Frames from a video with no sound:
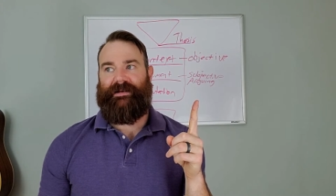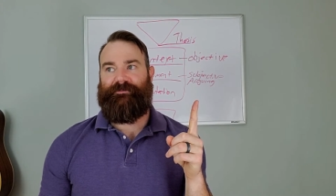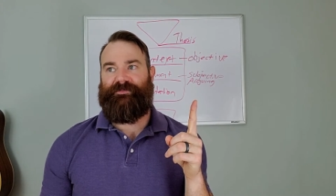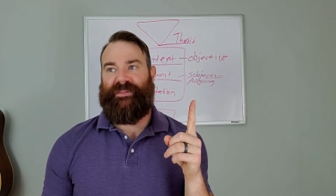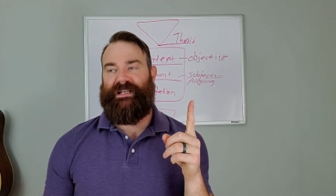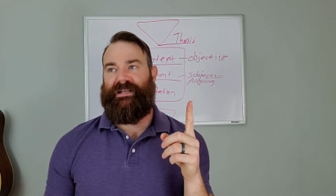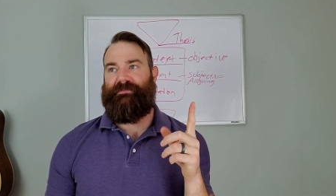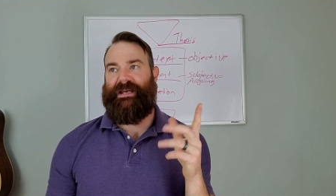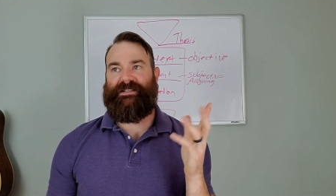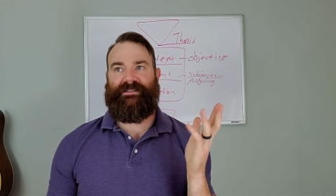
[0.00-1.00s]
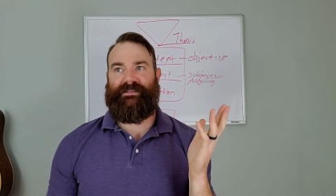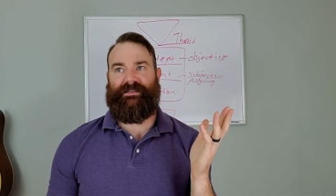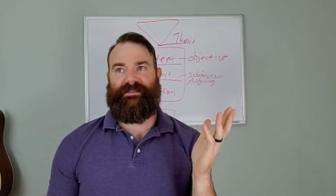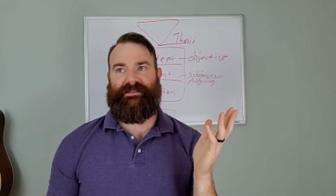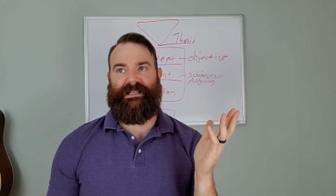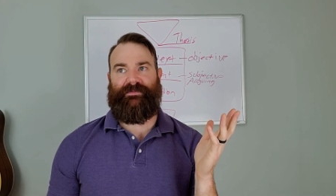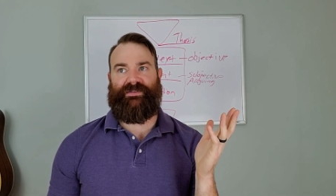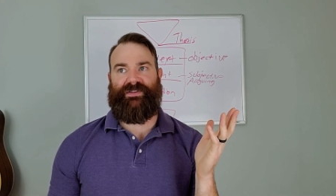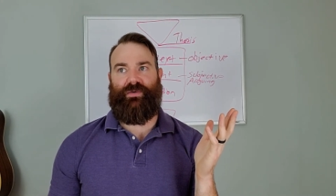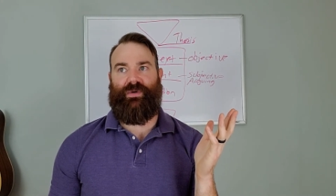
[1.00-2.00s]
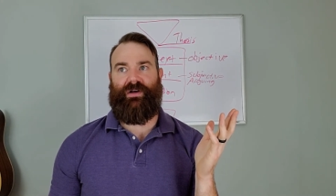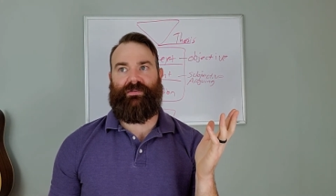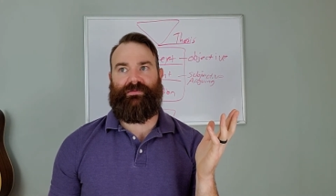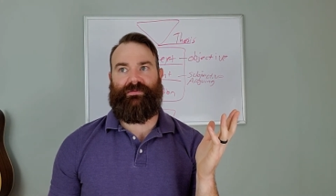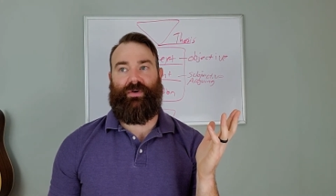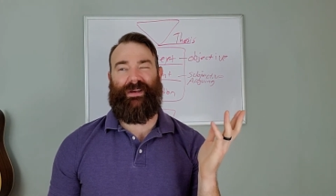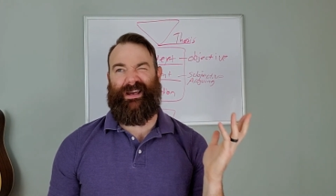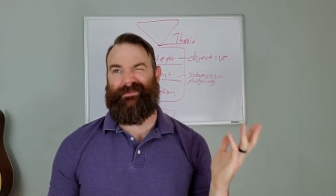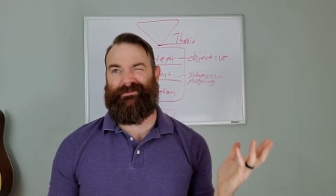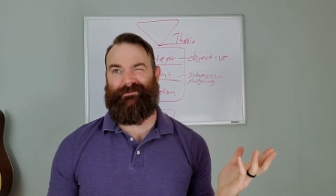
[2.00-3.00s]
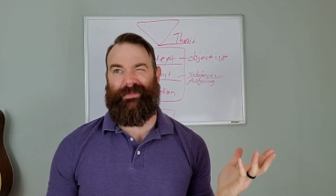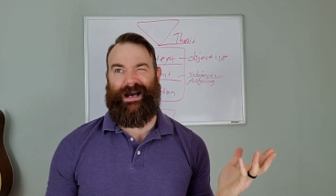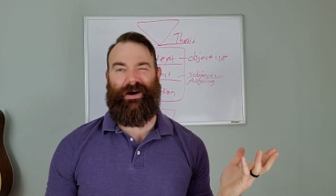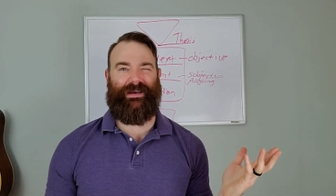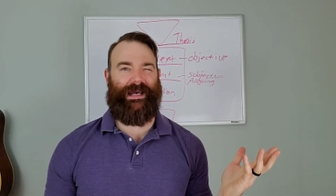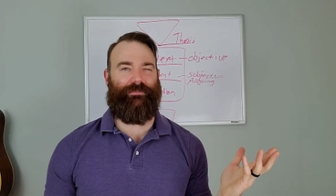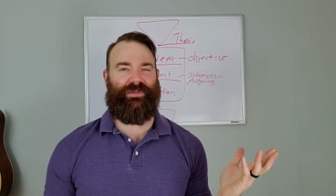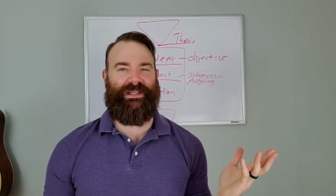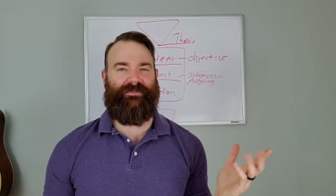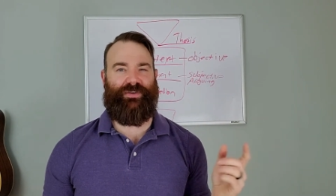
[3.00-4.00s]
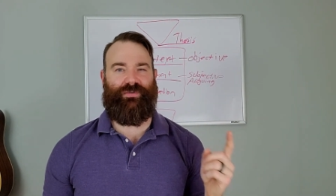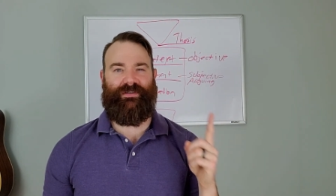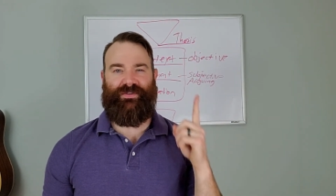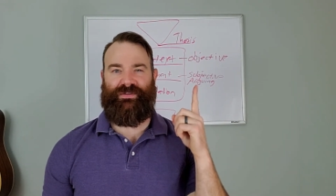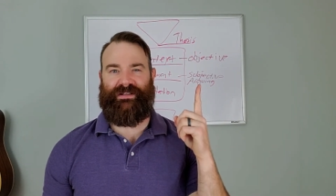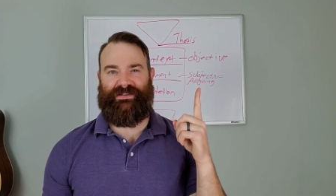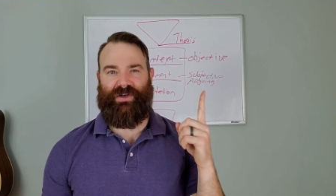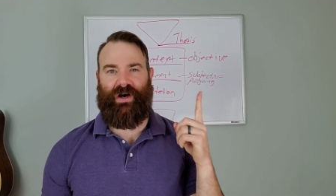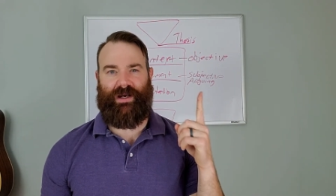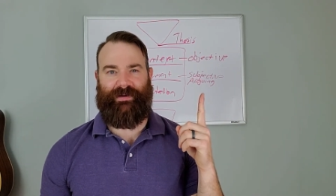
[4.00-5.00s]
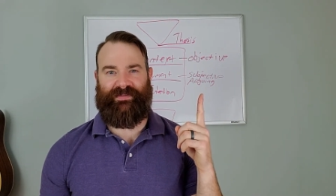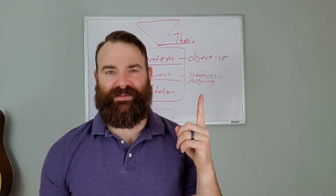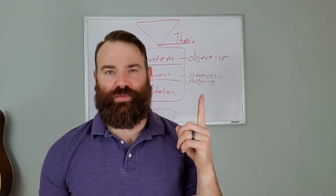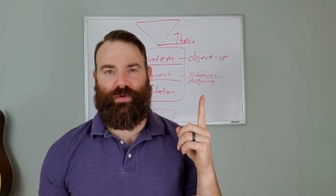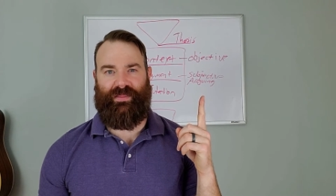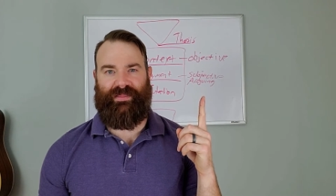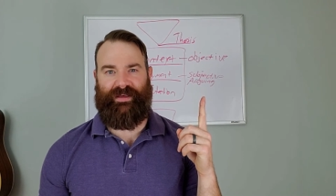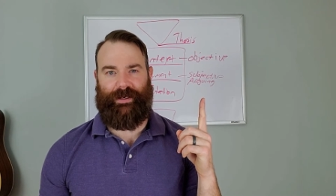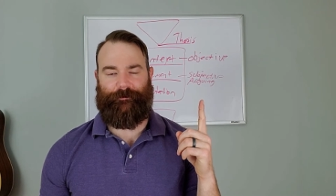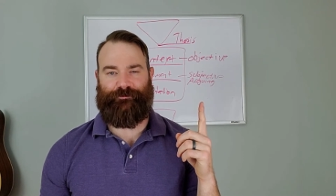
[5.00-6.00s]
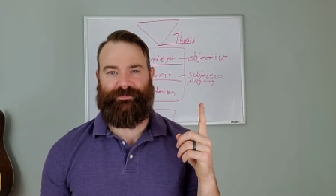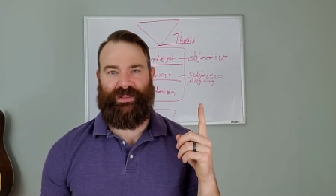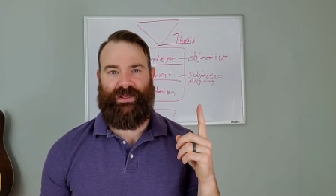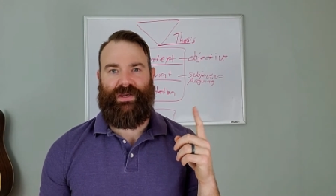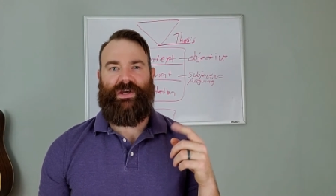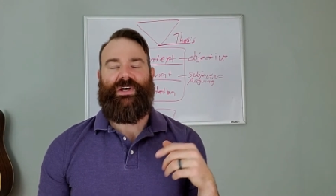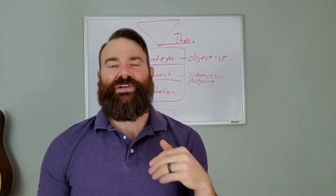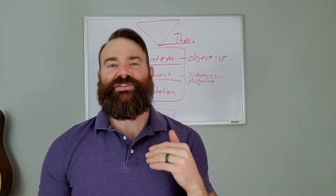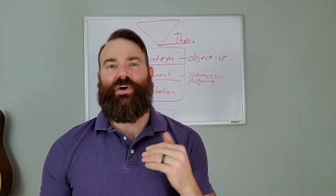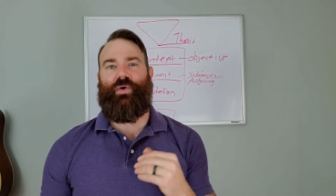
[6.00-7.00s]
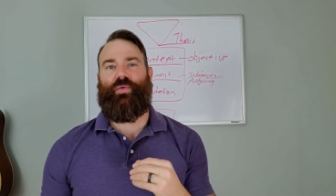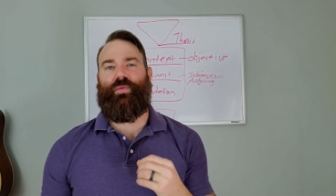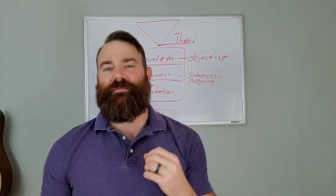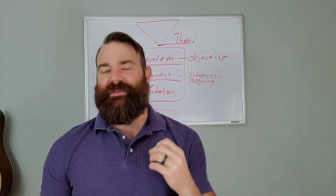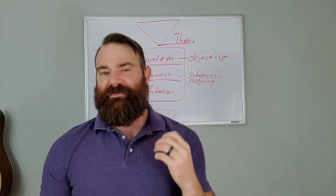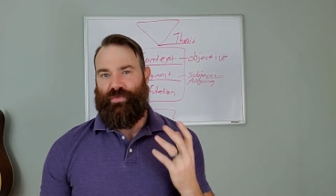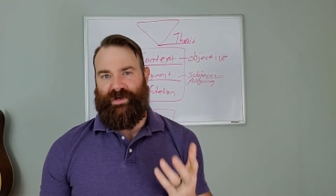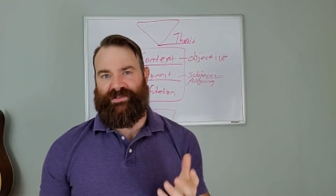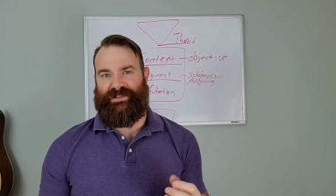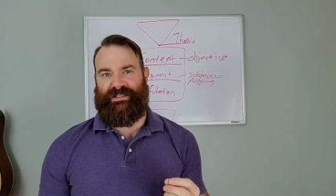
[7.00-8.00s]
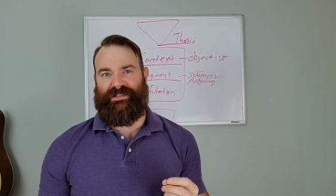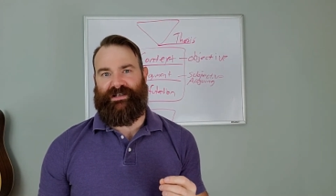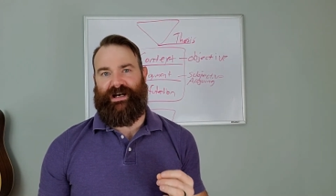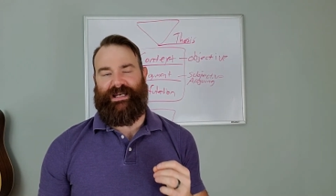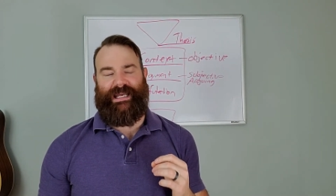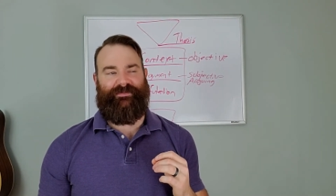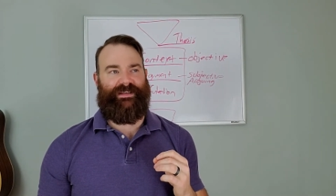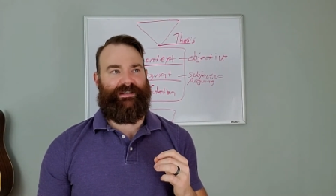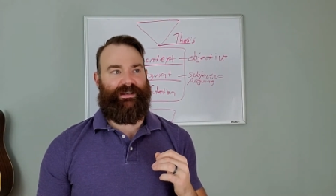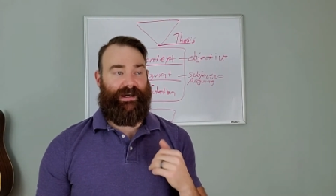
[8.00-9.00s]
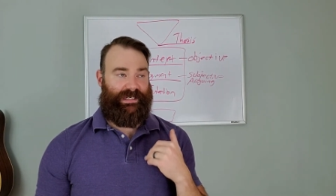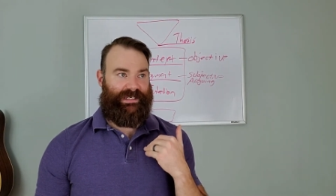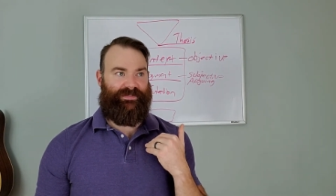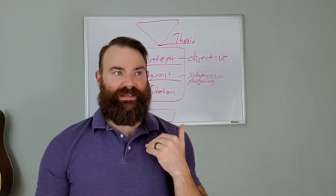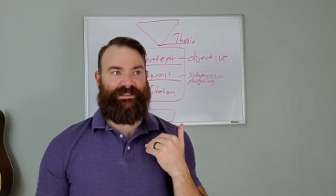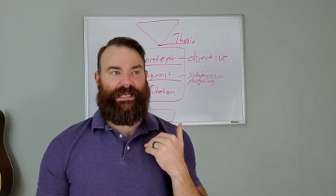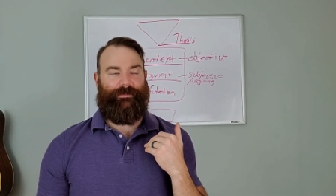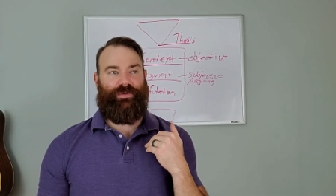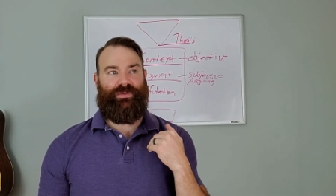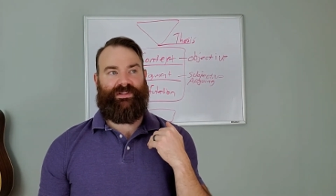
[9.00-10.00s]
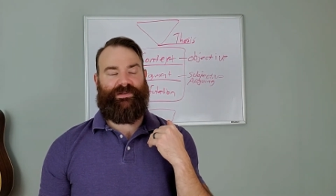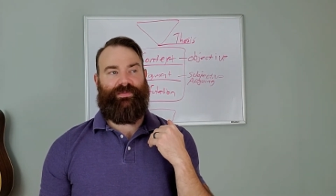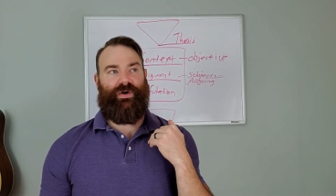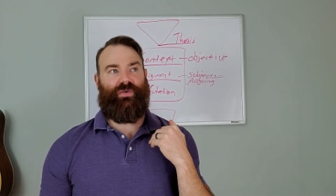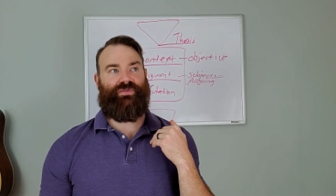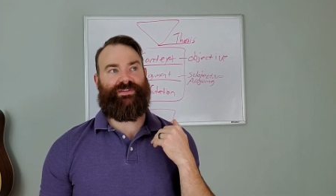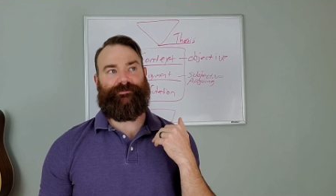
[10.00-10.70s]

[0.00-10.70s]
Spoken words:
then it makes it seem as though, well, okay, how can I believe you if you didn't talk about this one thing? So, for instance, I give the example. Let's suppose